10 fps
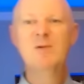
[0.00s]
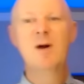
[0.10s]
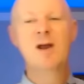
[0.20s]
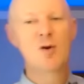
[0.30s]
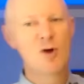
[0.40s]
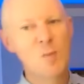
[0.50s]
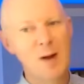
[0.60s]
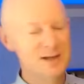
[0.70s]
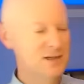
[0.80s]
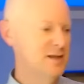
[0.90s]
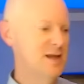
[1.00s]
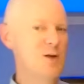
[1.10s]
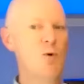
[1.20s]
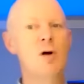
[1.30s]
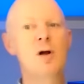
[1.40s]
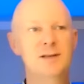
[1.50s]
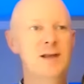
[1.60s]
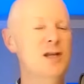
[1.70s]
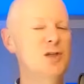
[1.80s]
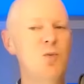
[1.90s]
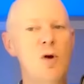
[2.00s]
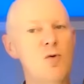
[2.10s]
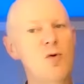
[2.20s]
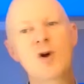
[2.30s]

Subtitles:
might hear robots and think, well, they just want